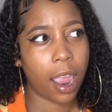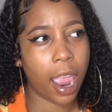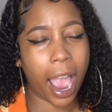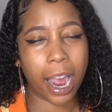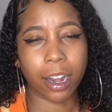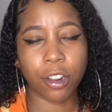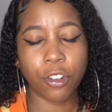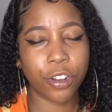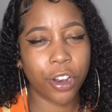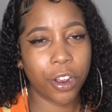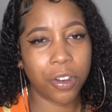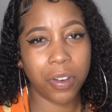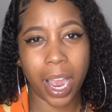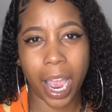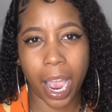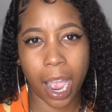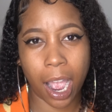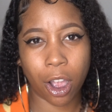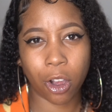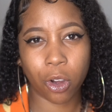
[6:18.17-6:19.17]
I don't know
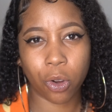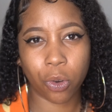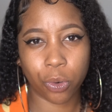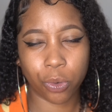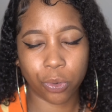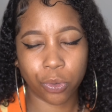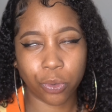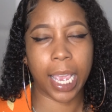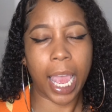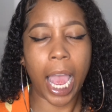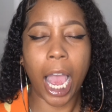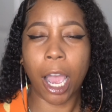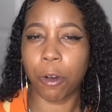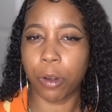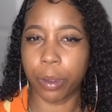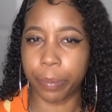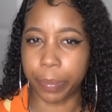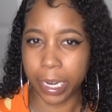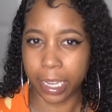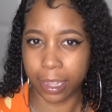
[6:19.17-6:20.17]
how I
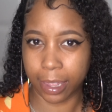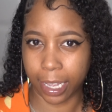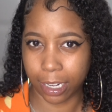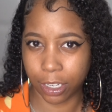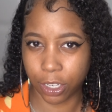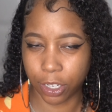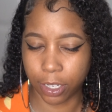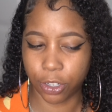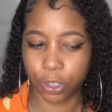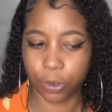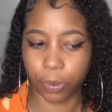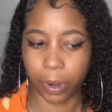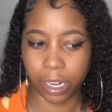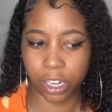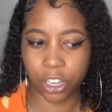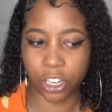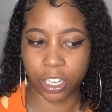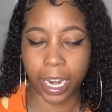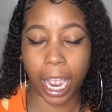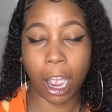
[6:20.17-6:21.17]
would be in that
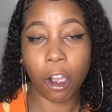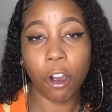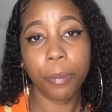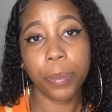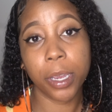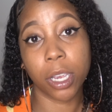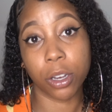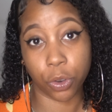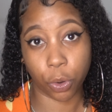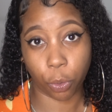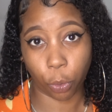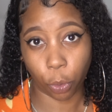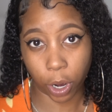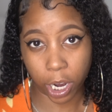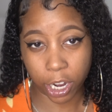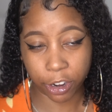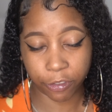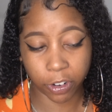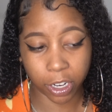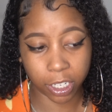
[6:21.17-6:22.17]
situation. I would be
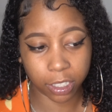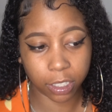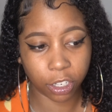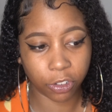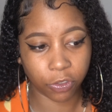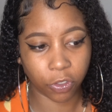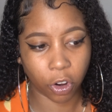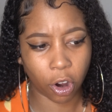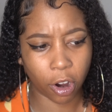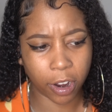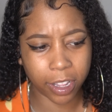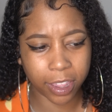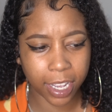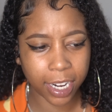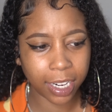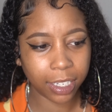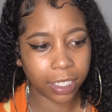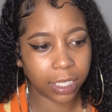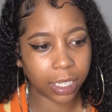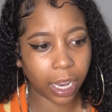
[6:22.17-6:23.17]
annoyed, first of all. And
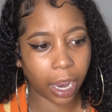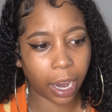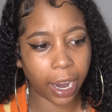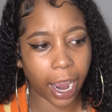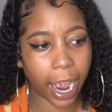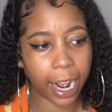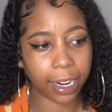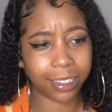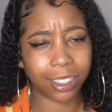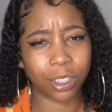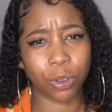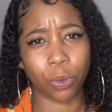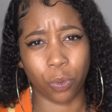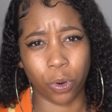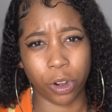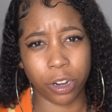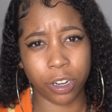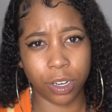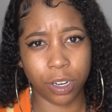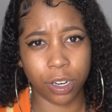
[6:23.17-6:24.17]
then it's like, as the
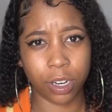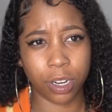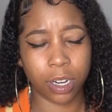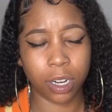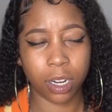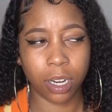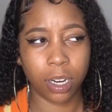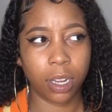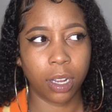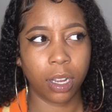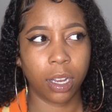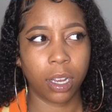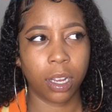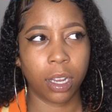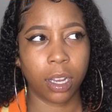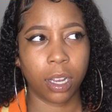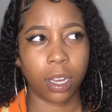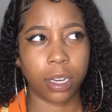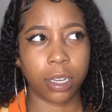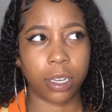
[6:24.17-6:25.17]
worker,
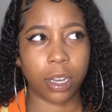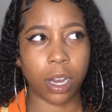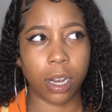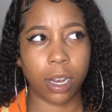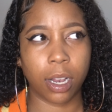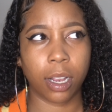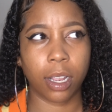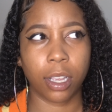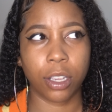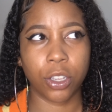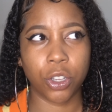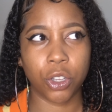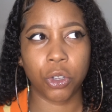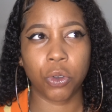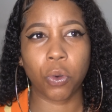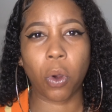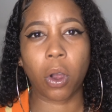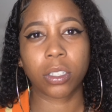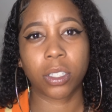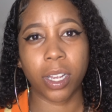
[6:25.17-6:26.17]

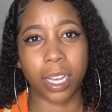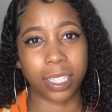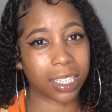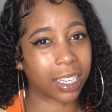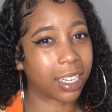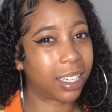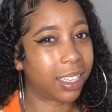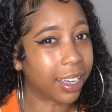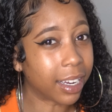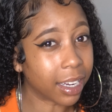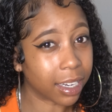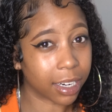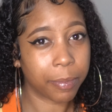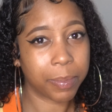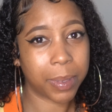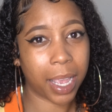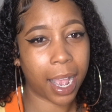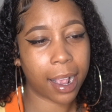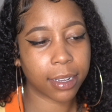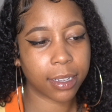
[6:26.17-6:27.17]
you also have to clean up
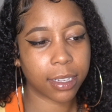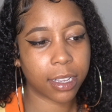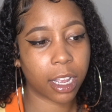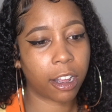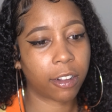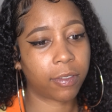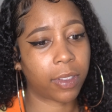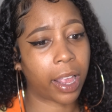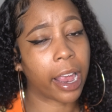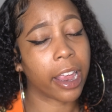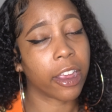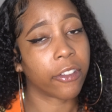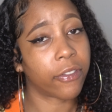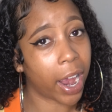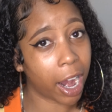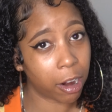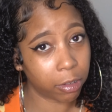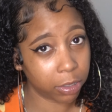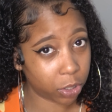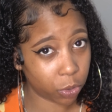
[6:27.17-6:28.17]
that stuff. Like, if
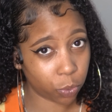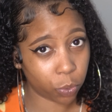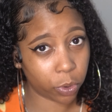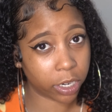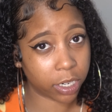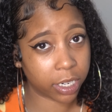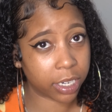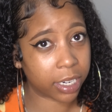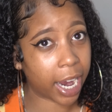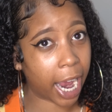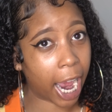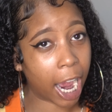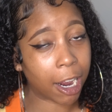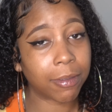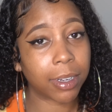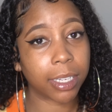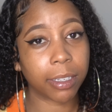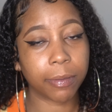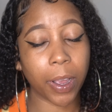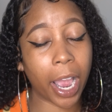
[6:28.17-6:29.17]
I was a worker,
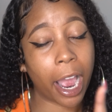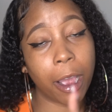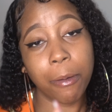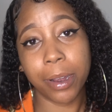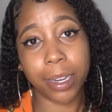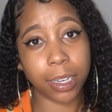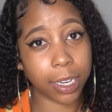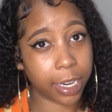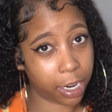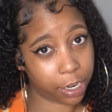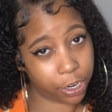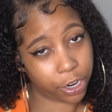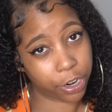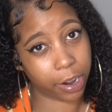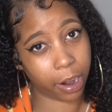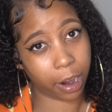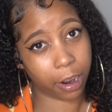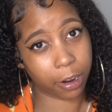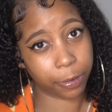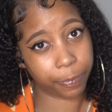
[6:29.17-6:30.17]
I wouldn't kick her
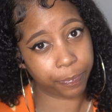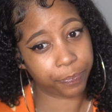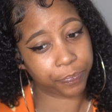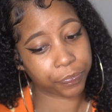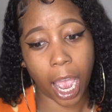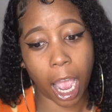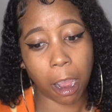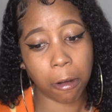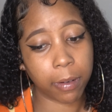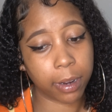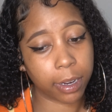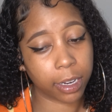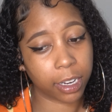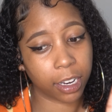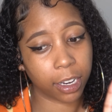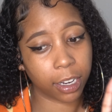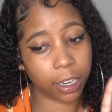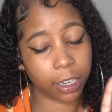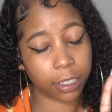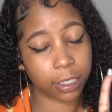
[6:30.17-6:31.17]
out. I
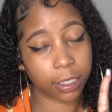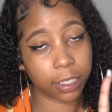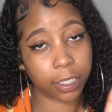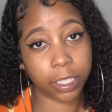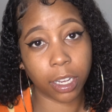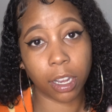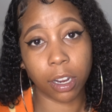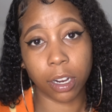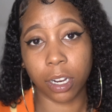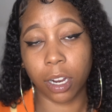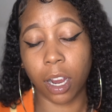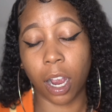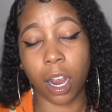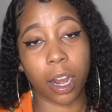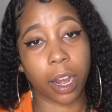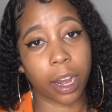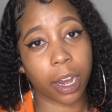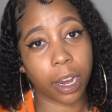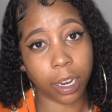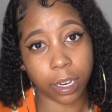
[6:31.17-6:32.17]
would tell her, all
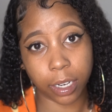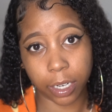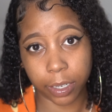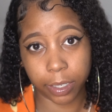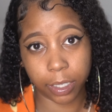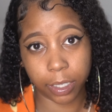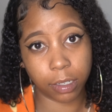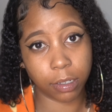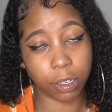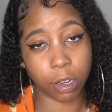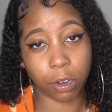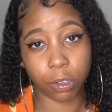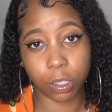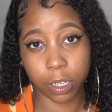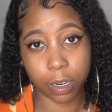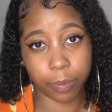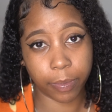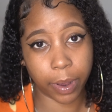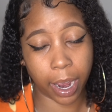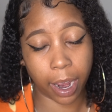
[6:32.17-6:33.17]
right, go to
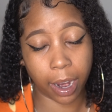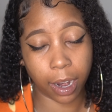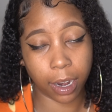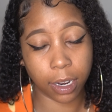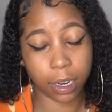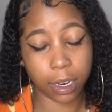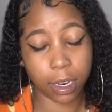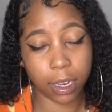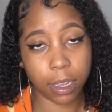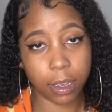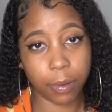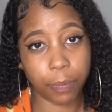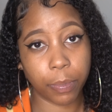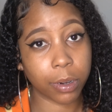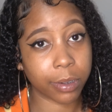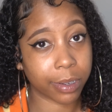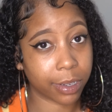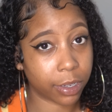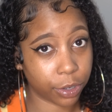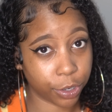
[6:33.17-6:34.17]
the back, put
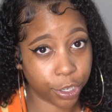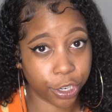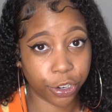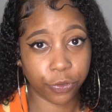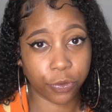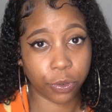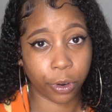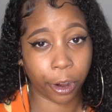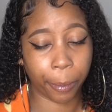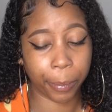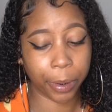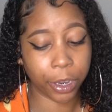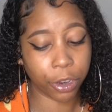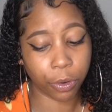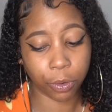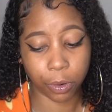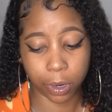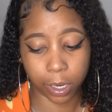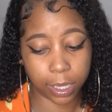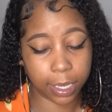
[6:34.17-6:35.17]
on some uniform, and you're
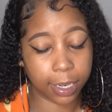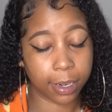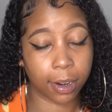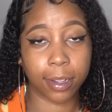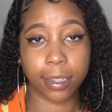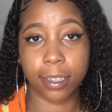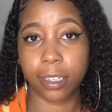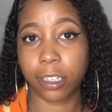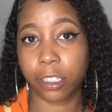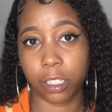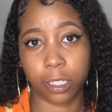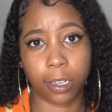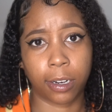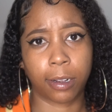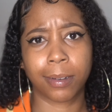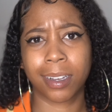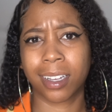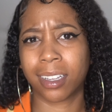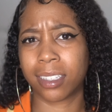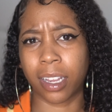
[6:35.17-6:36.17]
gonna clean all this shit
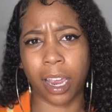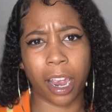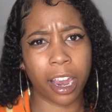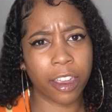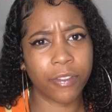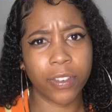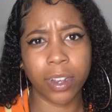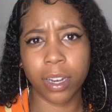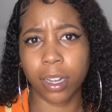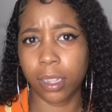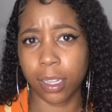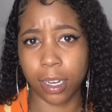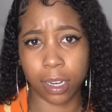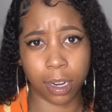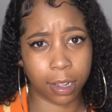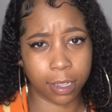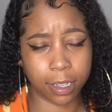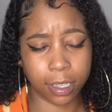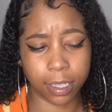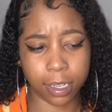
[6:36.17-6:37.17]
up, because I ain't gonna clean
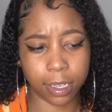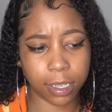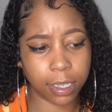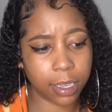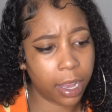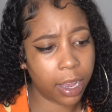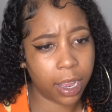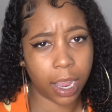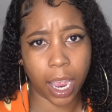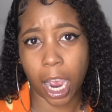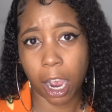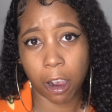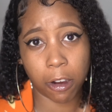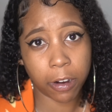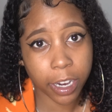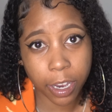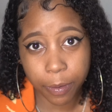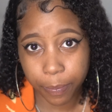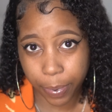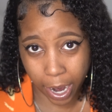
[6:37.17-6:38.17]
all of this. I
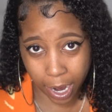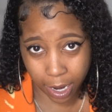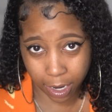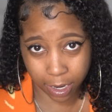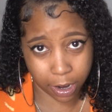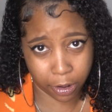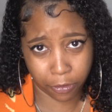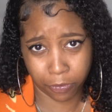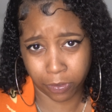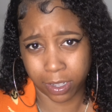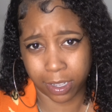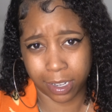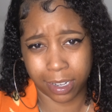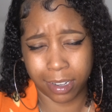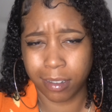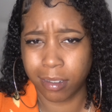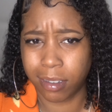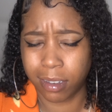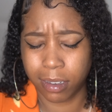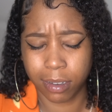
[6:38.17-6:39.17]
don't get paid enough for
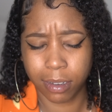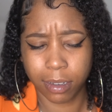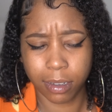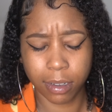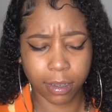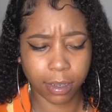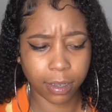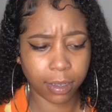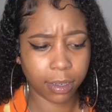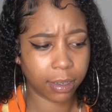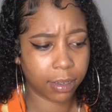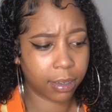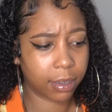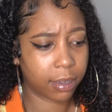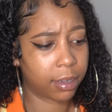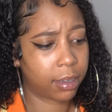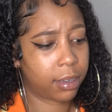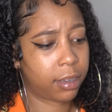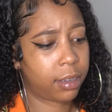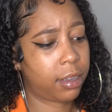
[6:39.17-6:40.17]
this.
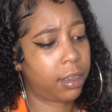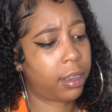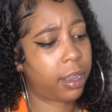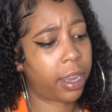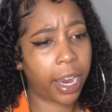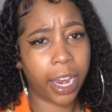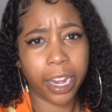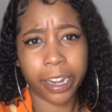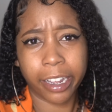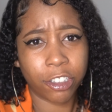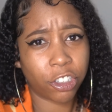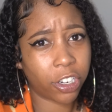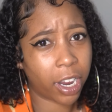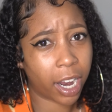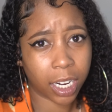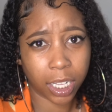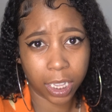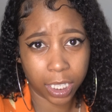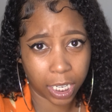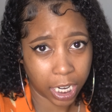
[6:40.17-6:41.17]
And I'm
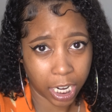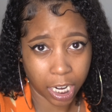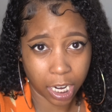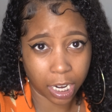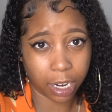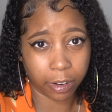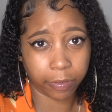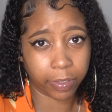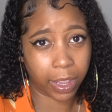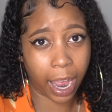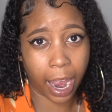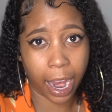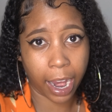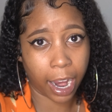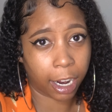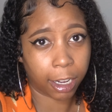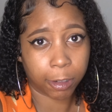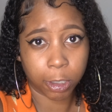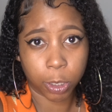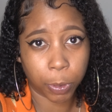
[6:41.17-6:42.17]
trying to leave. Like,
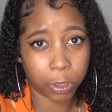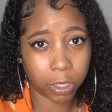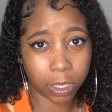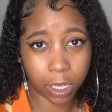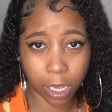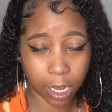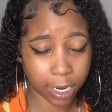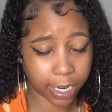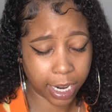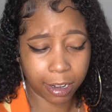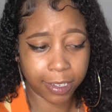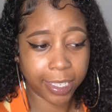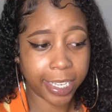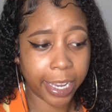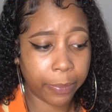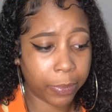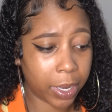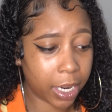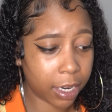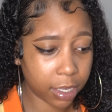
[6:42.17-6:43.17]
I was supposed to clock out
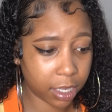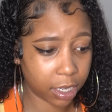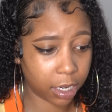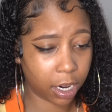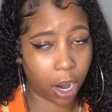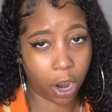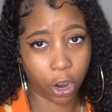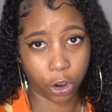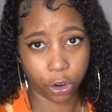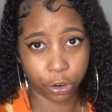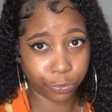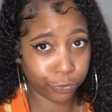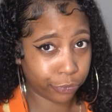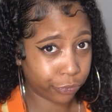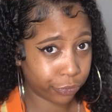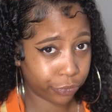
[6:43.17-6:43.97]
10 minutes ago.